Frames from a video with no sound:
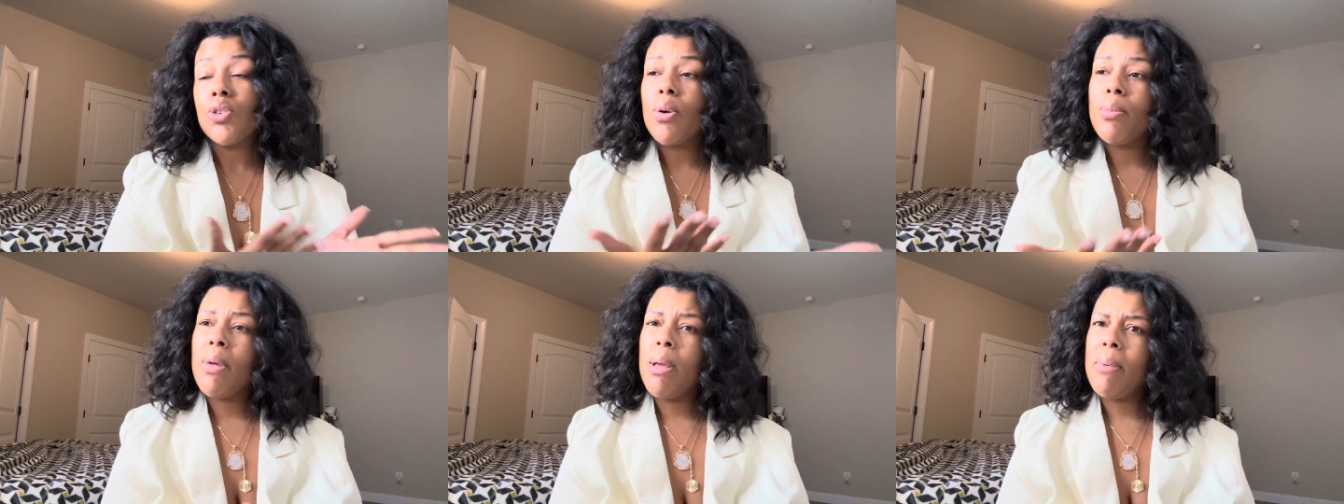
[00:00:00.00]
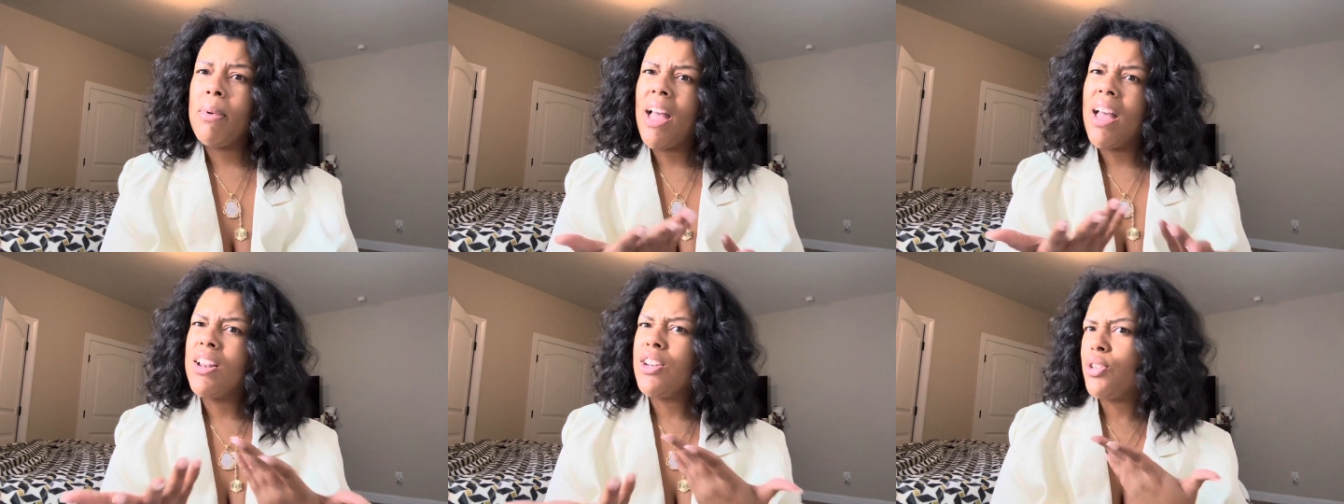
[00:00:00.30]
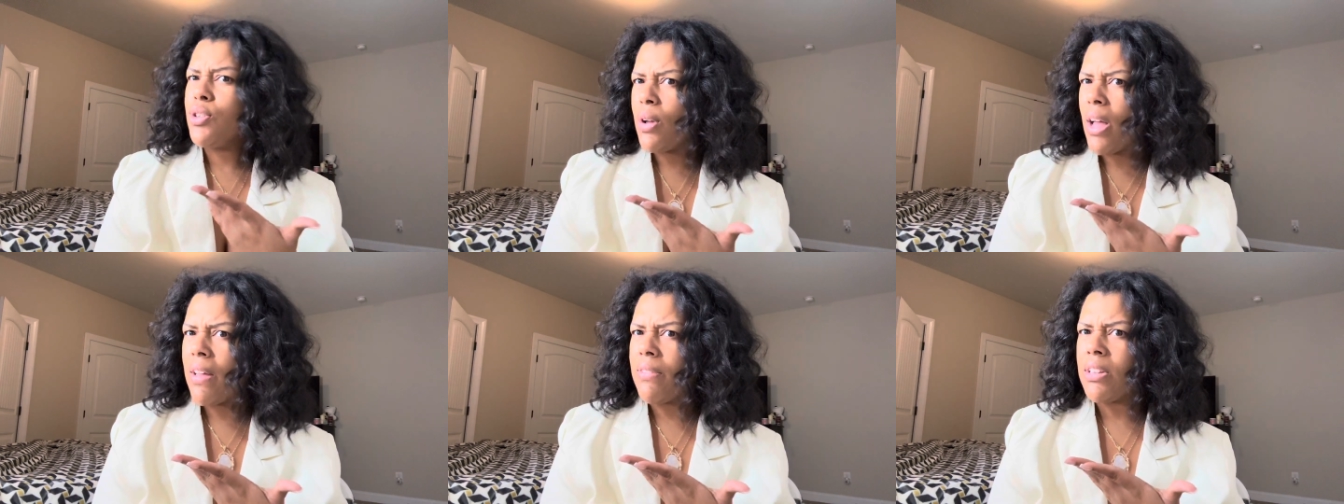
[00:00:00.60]
or maybe i
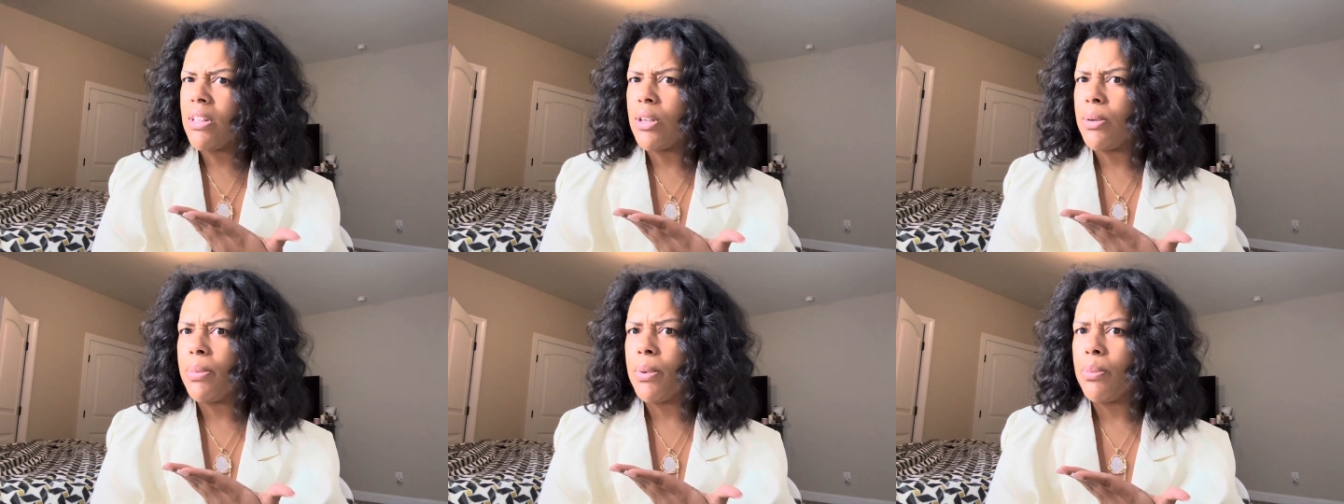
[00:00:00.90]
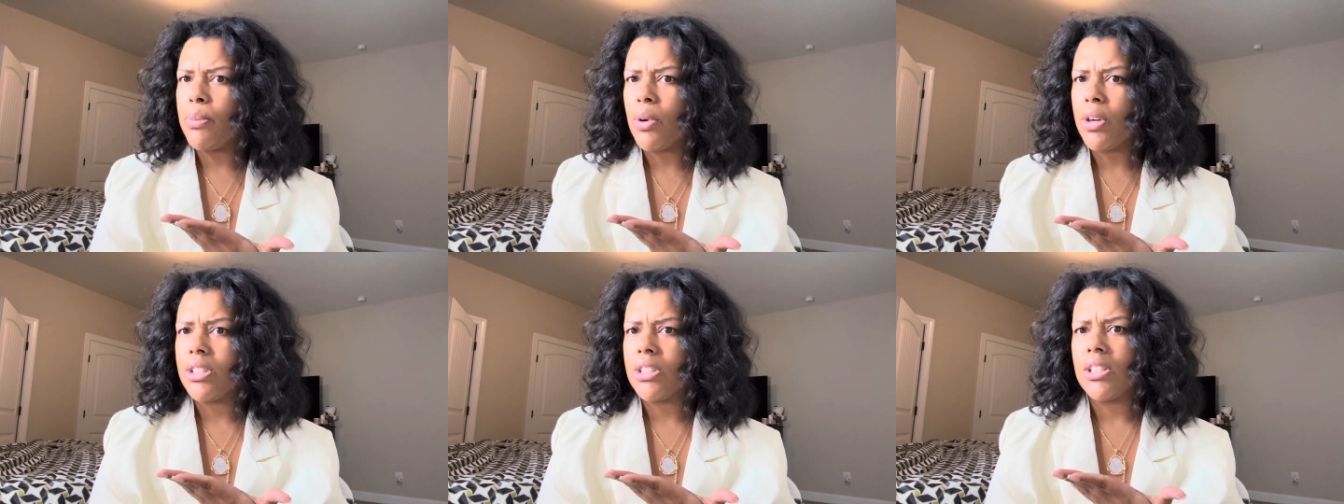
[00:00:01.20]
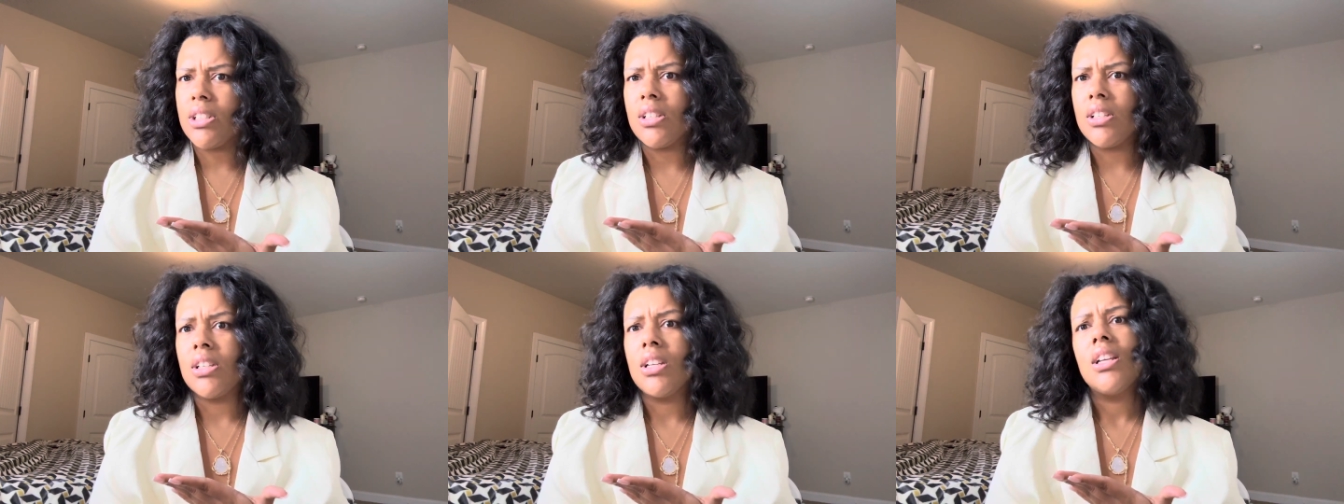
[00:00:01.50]
do have a little bit more
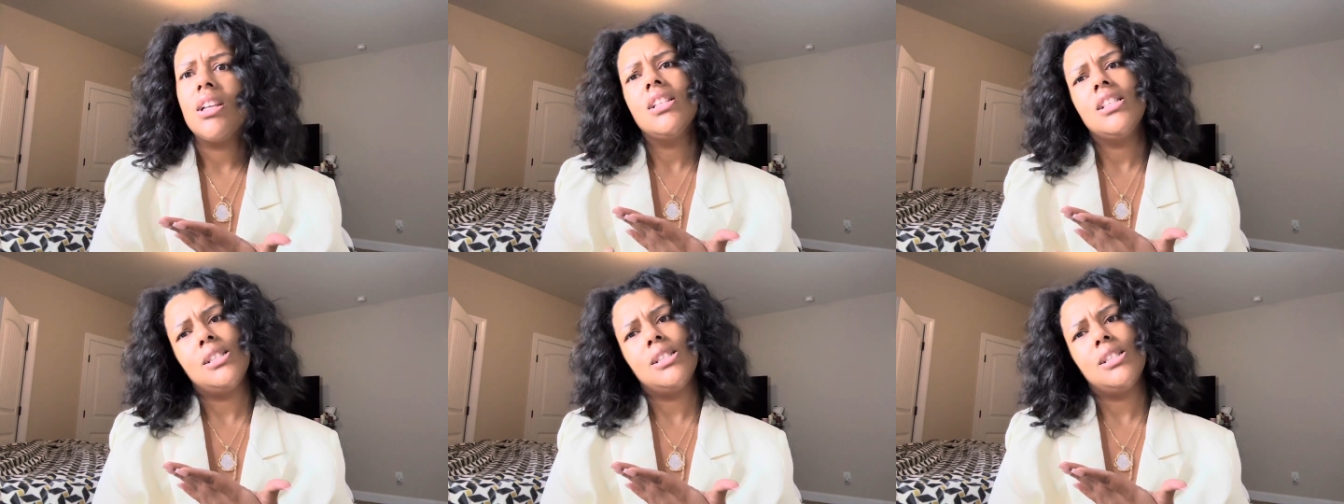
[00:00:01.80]
to